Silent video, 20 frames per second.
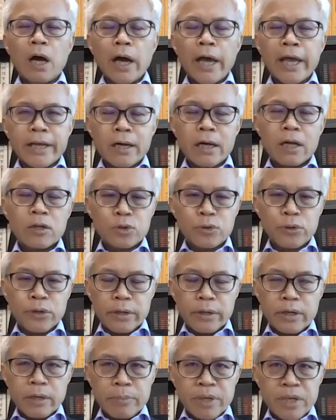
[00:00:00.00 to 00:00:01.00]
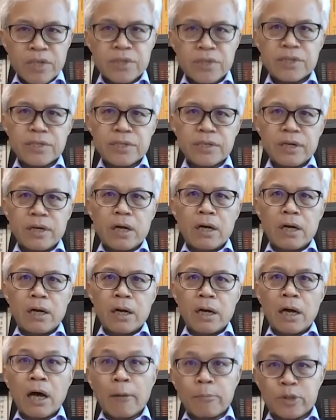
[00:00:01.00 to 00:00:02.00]
800
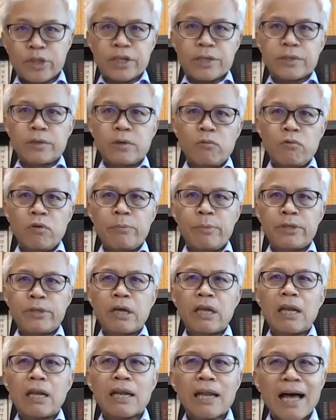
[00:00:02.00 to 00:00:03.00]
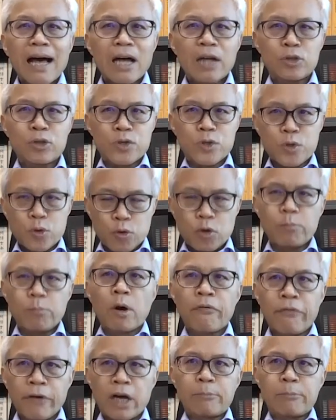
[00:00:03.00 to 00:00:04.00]
objects will be the largest group
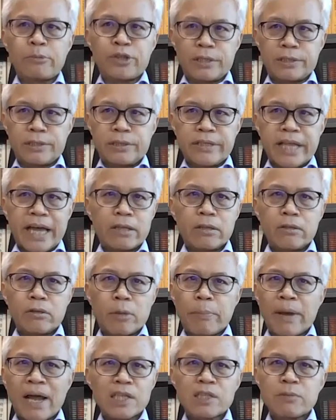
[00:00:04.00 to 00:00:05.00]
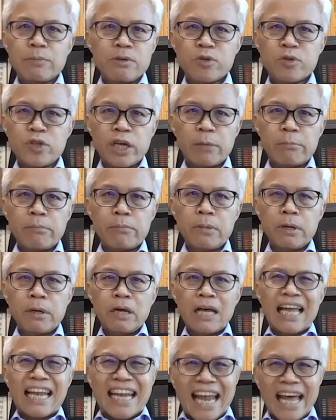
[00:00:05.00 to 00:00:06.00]
of objects that the Palace Museum
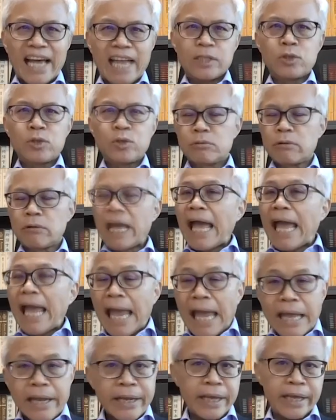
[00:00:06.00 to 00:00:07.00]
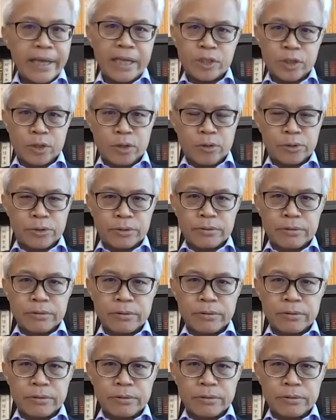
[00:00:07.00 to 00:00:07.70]
lends to any institution.